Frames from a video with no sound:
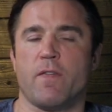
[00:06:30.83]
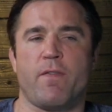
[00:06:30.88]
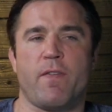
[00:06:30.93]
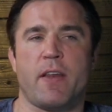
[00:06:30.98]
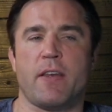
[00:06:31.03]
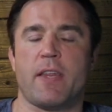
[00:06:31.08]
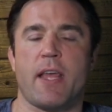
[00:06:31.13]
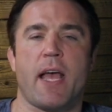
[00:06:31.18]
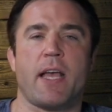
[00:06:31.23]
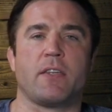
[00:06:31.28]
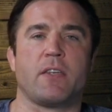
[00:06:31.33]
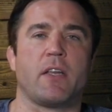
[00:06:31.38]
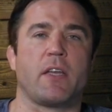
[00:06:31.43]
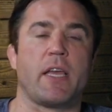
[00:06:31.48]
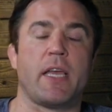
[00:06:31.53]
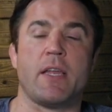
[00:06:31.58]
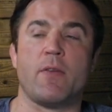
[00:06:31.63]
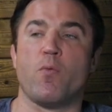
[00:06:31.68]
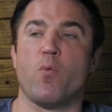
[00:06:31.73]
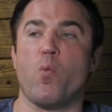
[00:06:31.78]
Fantastic.
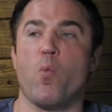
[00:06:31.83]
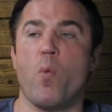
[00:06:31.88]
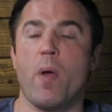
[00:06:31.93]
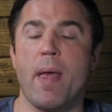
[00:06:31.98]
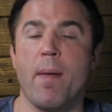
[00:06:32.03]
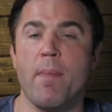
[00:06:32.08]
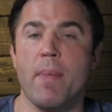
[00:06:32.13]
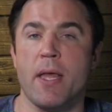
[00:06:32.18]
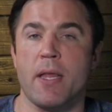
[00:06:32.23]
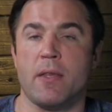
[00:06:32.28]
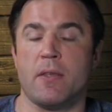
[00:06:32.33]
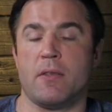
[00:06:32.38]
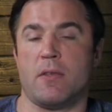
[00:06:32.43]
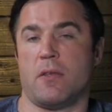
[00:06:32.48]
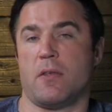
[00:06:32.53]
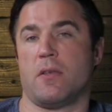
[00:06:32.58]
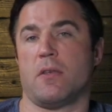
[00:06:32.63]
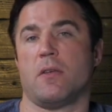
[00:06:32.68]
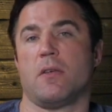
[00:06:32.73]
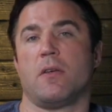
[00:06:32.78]
In
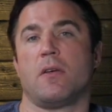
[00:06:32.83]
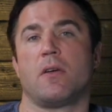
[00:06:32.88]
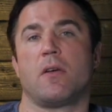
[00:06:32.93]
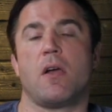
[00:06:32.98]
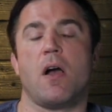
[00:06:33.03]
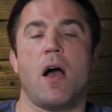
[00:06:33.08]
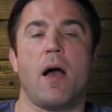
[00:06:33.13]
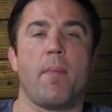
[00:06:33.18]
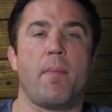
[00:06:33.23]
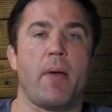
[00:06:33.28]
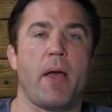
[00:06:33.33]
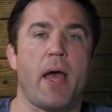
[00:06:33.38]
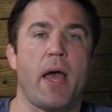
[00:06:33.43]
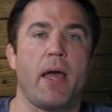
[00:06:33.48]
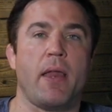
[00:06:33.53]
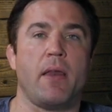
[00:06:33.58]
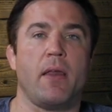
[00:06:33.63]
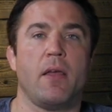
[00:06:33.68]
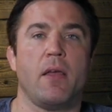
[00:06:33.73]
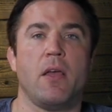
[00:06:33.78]
women's combat,